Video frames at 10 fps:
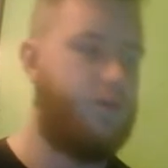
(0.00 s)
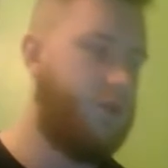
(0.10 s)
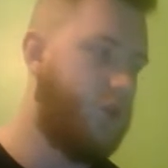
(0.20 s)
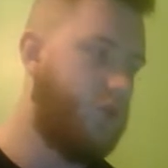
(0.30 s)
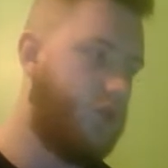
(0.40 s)

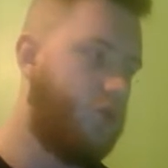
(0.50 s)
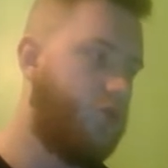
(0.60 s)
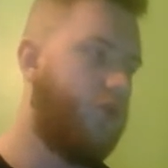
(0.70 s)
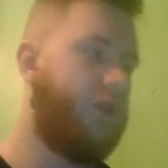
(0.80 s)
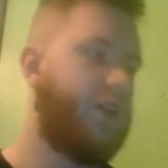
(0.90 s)
used
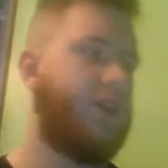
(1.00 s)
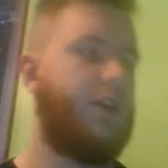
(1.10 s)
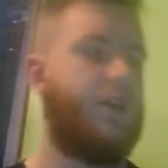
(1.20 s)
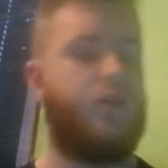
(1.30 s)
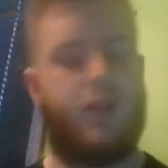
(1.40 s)
Gudra
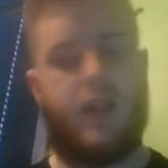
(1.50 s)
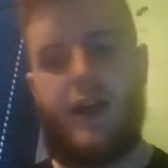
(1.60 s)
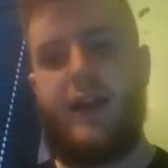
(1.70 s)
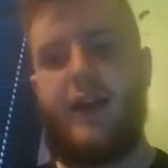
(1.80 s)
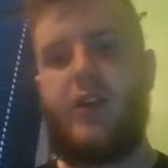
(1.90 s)
recently, I've used
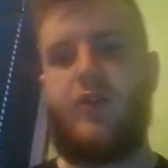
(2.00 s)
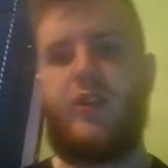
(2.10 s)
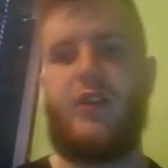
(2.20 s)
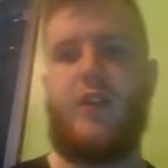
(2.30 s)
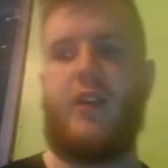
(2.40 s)
Latias
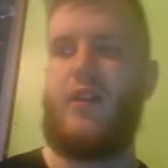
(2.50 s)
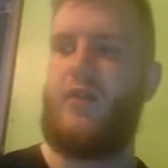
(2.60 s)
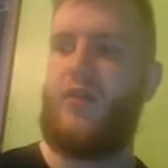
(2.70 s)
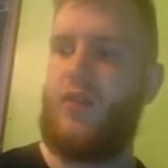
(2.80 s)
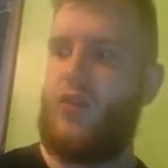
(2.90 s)
recently,
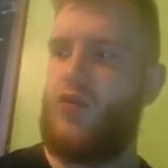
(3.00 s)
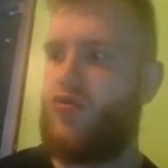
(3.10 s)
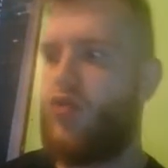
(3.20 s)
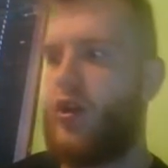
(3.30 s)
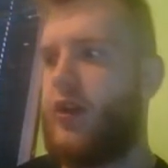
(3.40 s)
I've used
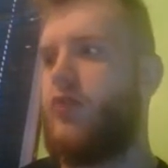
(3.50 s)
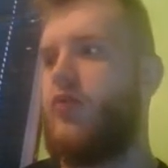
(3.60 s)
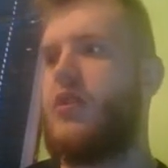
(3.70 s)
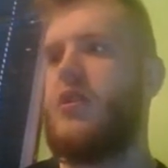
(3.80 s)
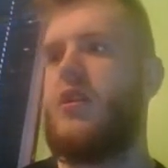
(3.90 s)
Druddigon
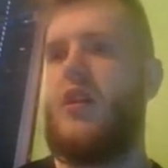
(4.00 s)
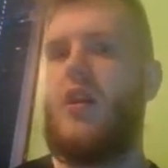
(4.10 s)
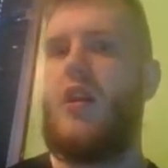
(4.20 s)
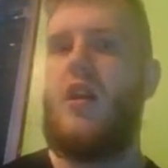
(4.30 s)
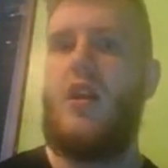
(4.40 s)

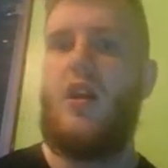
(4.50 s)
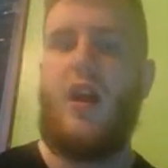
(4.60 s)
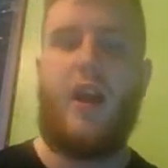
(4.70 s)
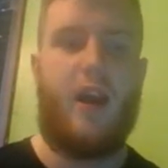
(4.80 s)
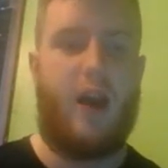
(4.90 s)
recently.
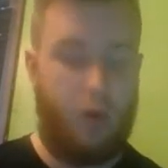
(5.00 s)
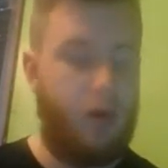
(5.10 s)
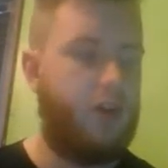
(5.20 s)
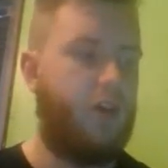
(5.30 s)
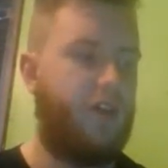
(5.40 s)
I
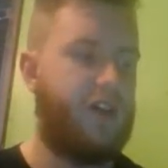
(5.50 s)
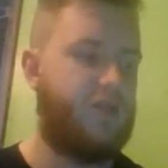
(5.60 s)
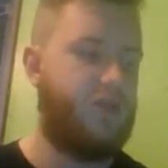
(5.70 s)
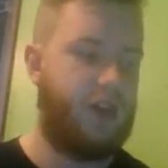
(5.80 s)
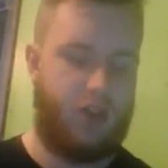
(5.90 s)
wanted an
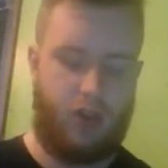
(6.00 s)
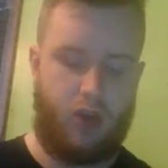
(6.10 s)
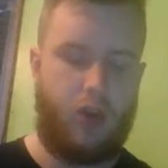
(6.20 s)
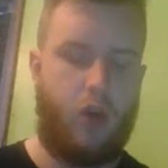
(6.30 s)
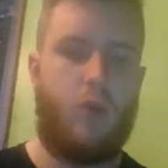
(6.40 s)
offensive dragon, so you're
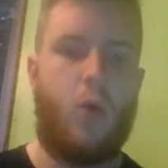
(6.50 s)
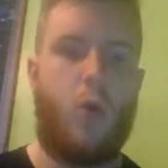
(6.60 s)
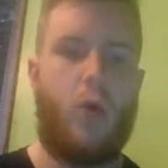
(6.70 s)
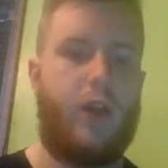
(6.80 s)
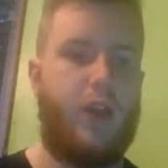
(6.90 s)
talking
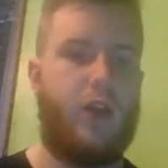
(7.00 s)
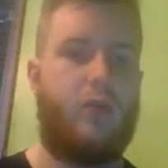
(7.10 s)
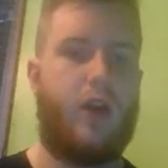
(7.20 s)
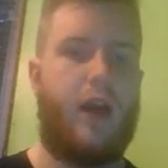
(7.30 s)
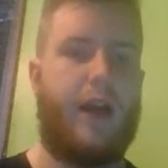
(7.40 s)
Komodo,
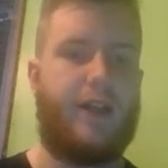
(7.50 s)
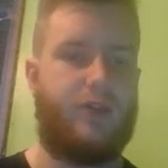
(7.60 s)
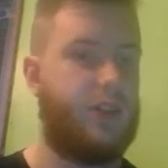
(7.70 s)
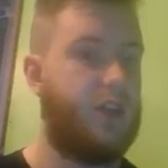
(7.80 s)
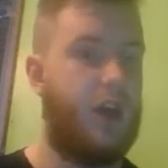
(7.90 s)
Kieran, or
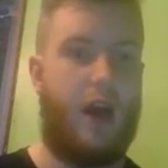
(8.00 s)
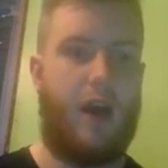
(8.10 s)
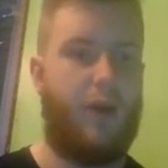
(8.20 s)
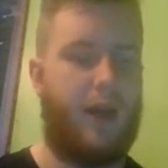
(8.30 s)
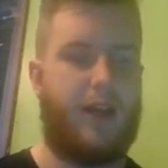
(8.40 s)
Haxorus.
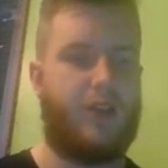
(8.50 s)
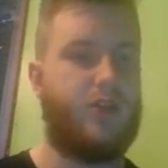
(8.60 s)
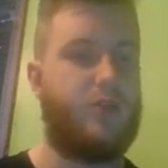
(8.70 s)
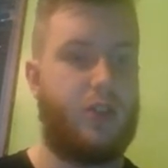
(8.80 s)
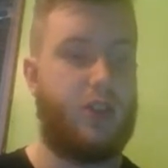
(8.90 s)
I went
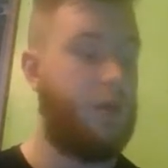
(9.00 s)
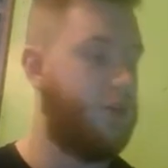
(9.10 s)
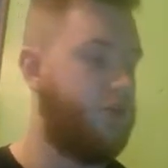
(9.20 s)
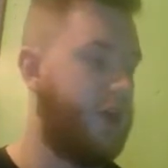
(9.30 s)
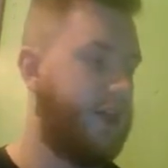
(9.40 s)
Haxorus because I want
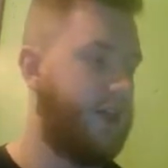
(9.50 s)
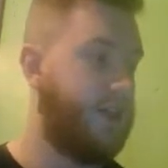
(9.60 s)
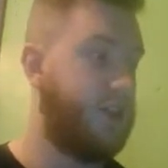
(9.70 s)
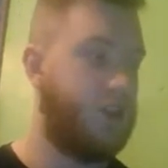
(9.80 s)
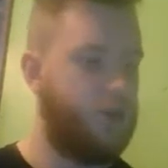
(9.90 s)
a Dragon
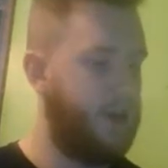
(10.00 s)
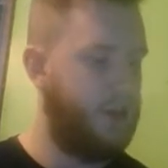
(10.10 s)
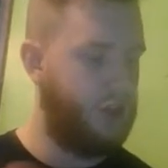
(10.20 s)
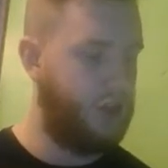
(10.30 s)
Dance, so that just,